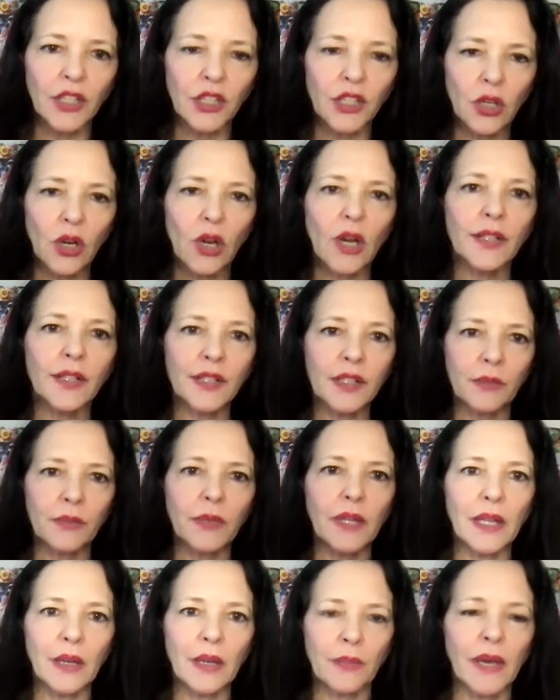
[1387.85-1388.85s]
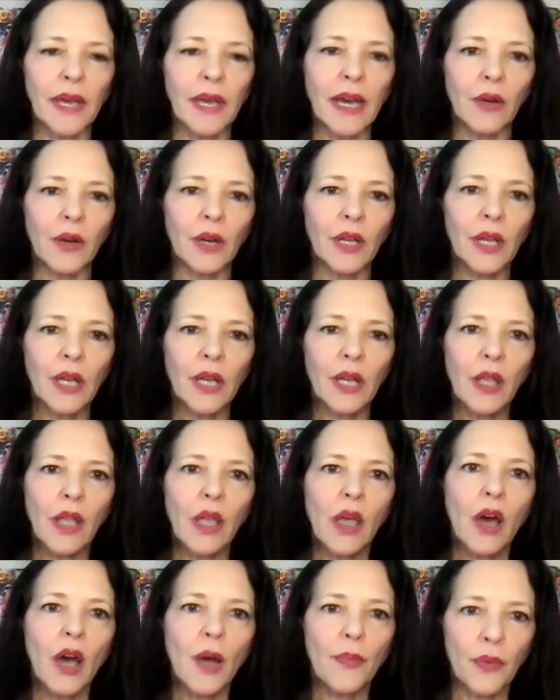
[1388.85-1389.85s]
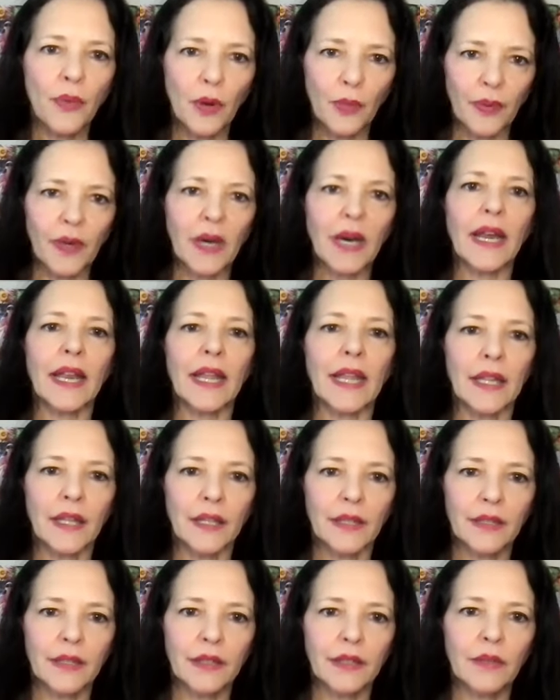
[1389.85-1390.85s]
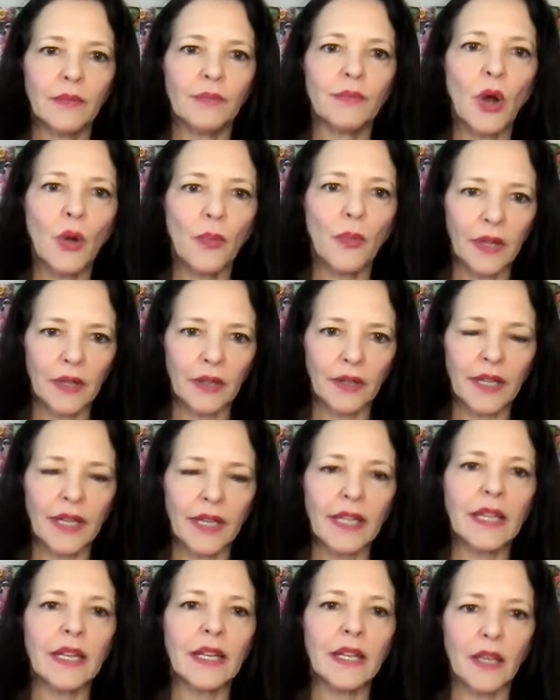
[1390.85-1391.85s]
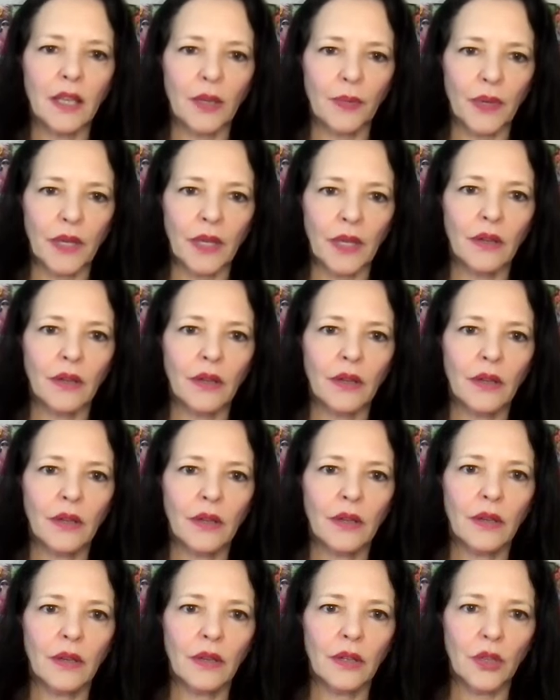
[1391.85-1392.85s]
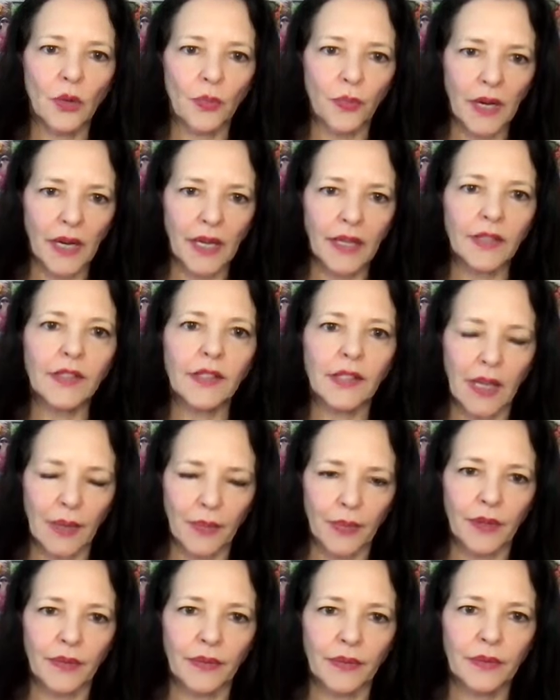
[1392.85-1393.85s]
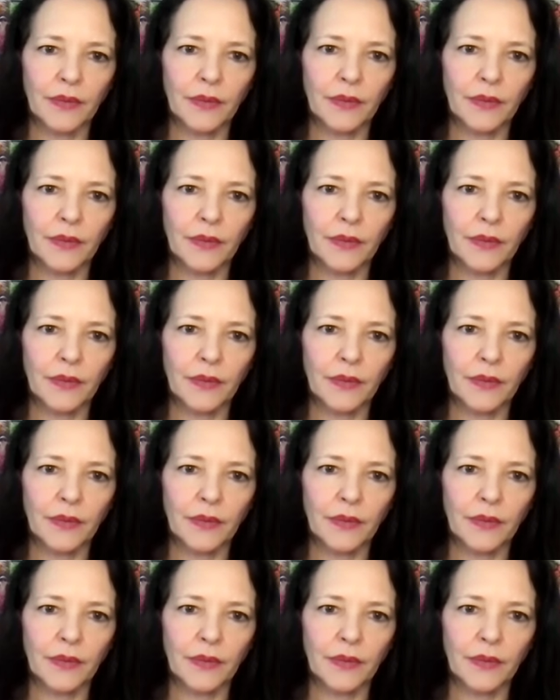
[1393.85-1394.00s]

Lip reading: Talk to me about upper body mobility and keeping your body stable.